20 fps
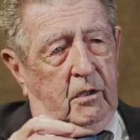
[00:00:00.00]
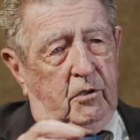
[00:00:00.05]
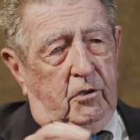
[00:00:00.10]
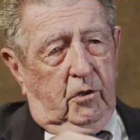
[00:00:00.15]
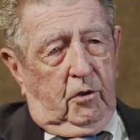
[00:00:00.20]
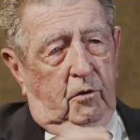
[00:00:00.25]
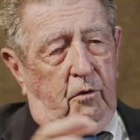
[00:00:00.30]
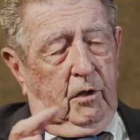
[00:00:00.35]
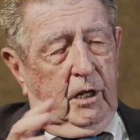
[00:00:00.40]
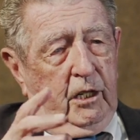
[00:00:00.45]

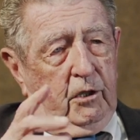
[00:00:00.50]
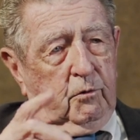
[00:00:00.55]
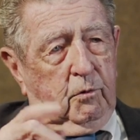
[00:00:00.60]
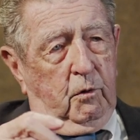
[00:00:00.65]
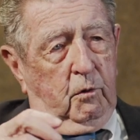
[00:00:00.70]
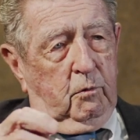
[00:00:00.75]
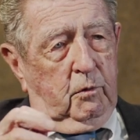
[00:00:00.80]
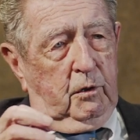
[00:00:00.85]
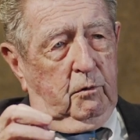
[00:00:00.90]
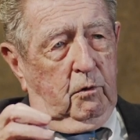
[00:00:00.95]
So that's
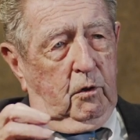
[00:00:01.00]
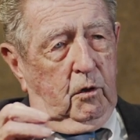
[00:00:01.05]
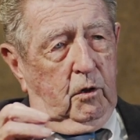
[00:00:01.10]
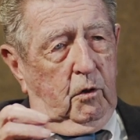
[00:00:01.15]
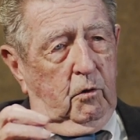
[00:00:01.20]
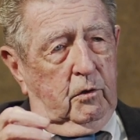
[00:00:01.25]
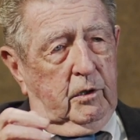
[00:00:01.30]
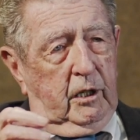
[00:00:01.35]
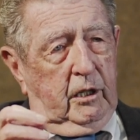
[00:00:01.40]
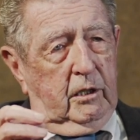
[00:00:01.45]
where we were
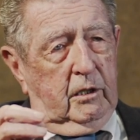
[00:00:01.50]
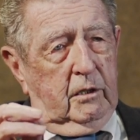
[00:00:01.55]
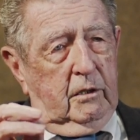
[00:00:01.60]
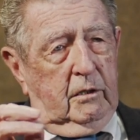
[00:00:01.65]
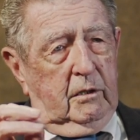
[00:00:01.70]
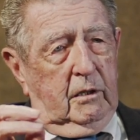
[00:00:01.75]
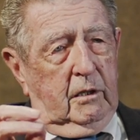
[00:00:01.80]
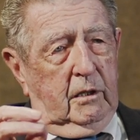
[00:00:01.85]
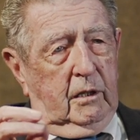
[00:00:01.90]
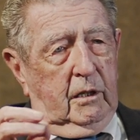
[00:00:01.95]
located
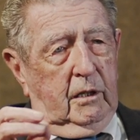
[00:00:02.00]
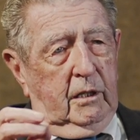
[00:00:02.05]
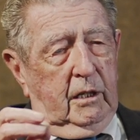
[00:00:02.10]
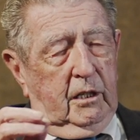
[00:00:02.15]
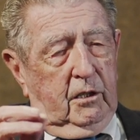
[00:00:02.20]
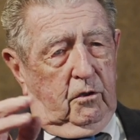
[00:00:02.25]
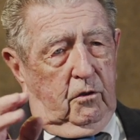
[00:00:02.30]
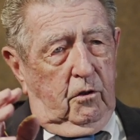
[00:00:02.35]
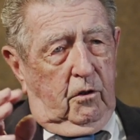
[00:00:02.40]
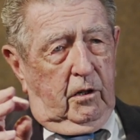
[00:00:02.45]
uh,
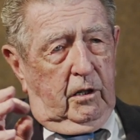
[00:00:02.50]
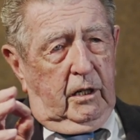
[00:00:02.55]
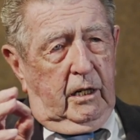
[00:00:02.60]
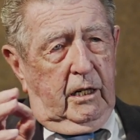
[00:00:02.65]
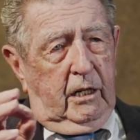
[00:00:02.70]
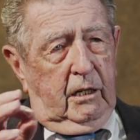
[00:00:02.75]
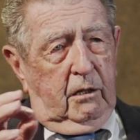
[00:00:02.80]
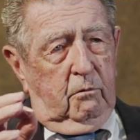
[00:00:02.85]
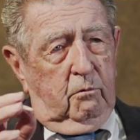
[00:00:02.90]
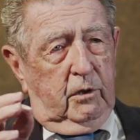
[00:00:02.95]
at Dong
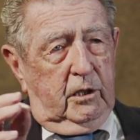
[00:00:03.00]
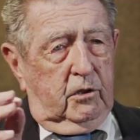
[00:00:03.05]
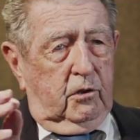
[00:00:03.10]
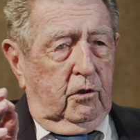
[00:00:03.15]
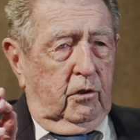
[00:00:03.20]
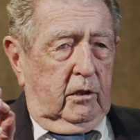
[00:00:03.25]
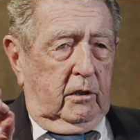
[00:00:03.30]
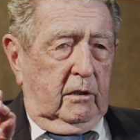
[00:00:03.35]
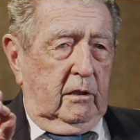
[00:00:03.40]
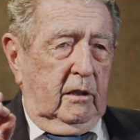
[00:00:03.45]
We
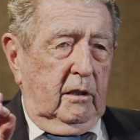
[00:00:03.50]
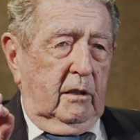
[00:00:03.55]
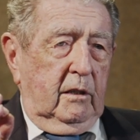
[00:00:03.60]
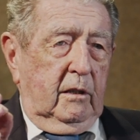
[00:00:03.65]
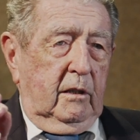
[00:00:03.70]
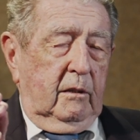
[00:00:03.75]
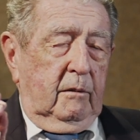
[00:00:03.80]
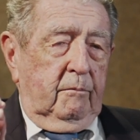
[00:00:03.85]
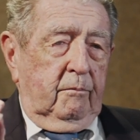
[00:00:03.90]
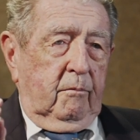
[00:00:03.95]
took,
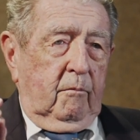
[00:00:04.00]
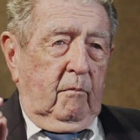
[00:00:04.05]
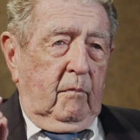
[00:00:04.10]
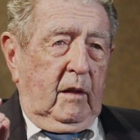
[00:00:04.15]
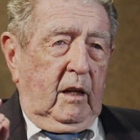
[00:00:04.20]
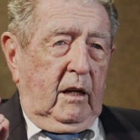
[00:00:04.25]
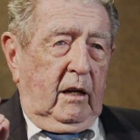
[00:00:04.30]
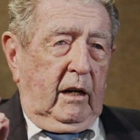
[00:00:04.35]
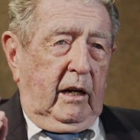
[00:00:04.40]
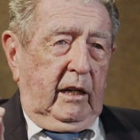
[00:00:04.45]

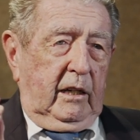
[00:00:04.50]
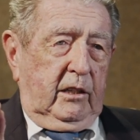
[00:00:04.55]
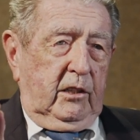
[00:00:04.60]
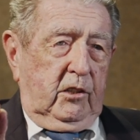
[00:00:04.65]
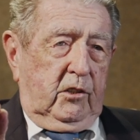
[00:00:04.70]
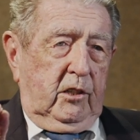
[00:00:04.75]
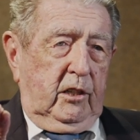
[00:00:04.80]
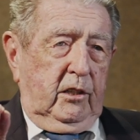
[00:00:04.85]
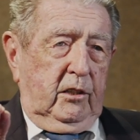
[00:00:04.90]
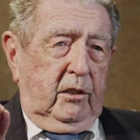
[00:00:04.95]
I
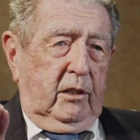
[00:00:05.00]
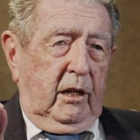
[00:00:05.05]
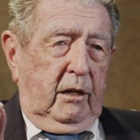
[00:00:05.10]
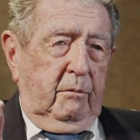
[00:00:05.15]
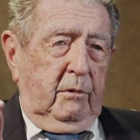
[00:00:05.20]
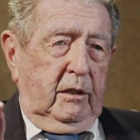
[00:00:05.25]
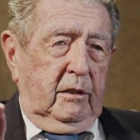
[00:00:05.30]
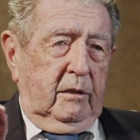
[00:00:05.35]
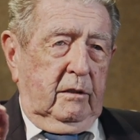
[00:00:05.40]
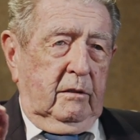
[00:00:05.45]
guess,
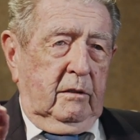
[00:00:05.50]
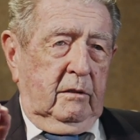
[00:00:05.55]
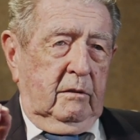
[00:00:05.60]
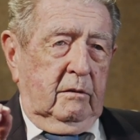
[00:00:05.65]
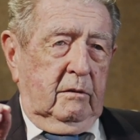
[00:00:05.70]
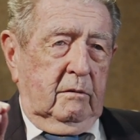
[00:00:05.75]
incoming